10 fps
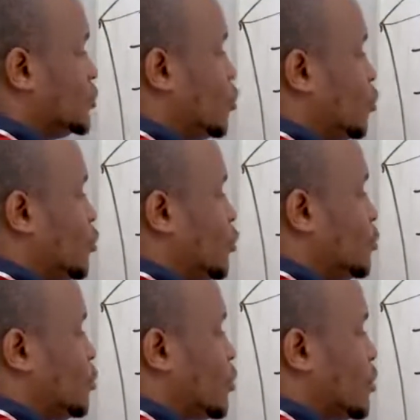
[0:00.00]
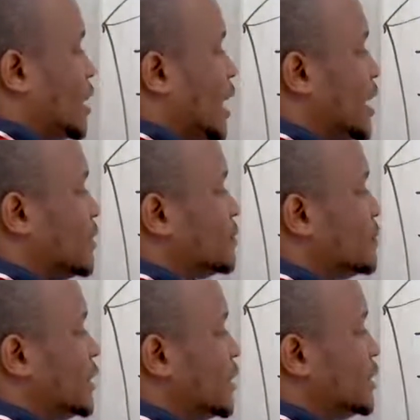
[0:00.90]
to
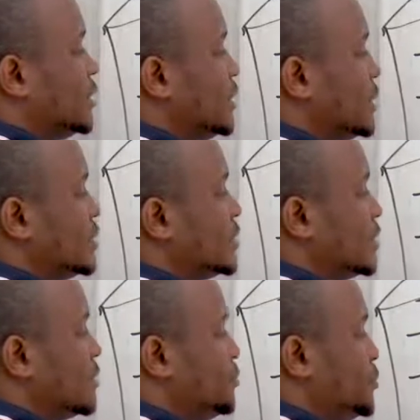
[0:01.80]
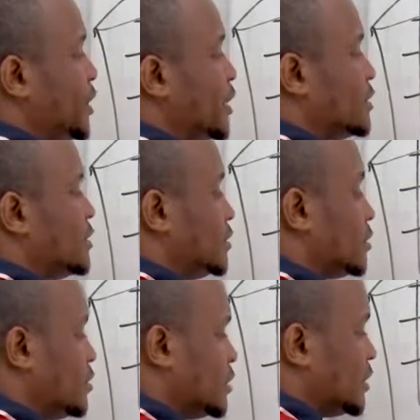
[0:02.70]
program this PLC.
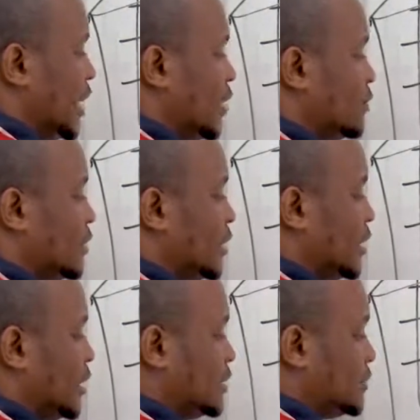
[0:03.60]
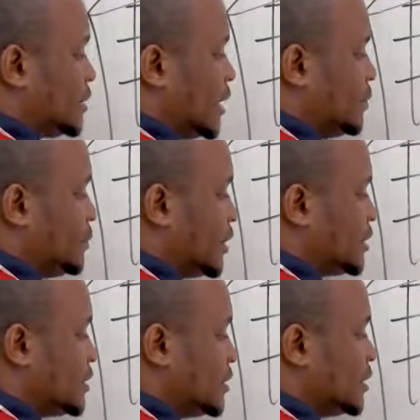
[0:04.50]
So this is how a typical
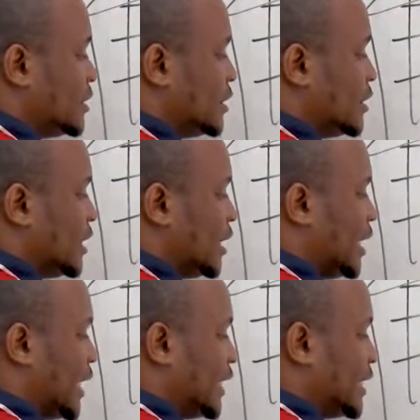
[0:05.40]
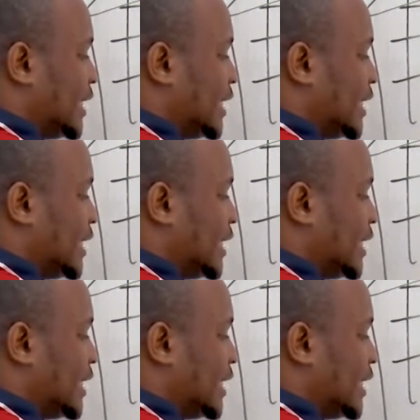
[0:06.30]
PLC ladder